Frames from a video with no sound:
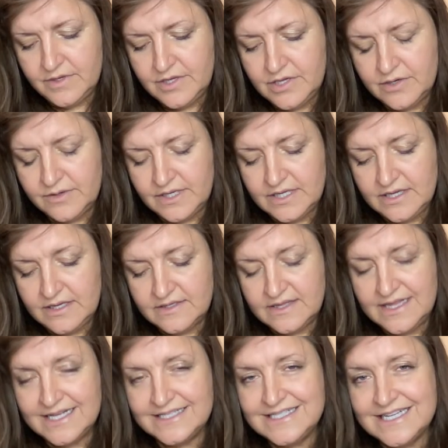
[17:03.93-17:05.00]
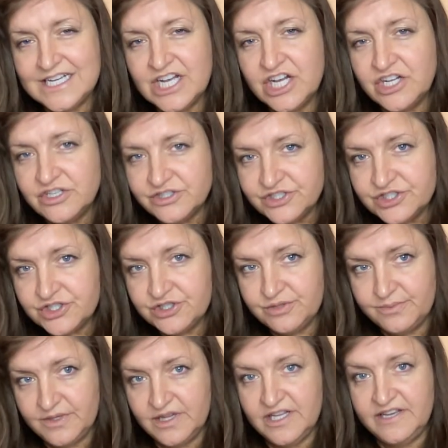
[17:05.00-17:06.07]
it's a
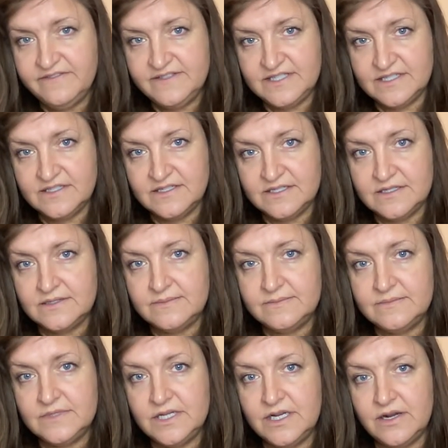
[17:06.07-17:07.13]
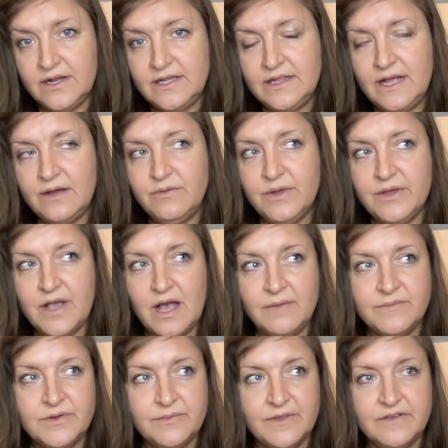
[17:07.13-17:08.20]
cultural belief system, and that we
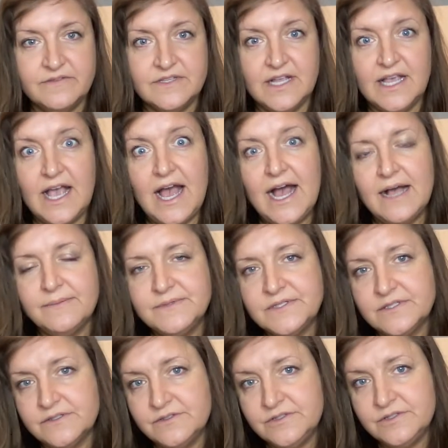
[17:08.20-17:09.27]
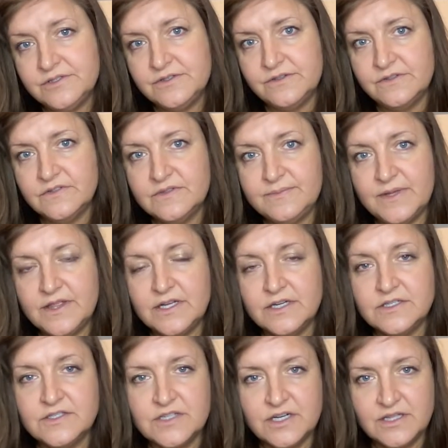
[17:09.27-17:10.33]
come to believe is like absolute truths. But
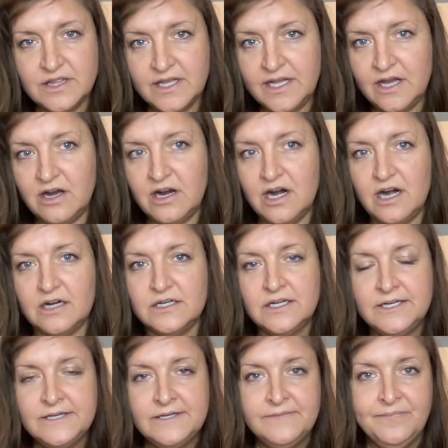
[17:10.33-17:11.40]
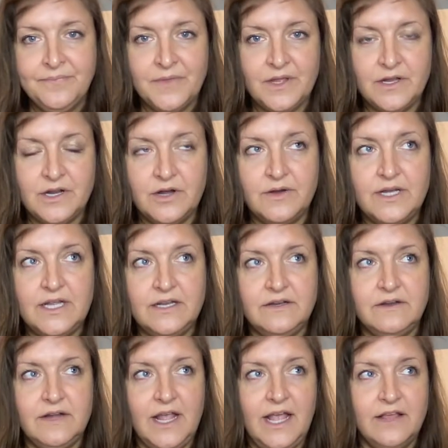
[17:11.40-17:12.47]
there certainly are,
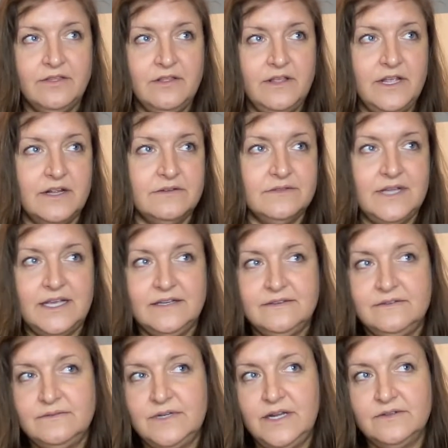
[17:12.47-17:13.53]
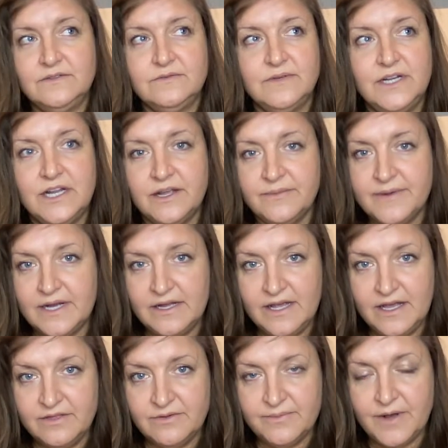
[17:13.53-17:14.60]
like when I was reading about
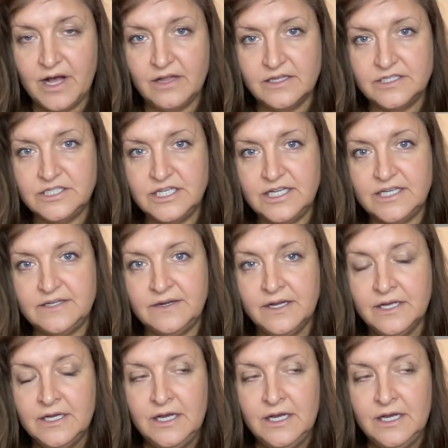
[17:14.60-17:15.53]
anthropology and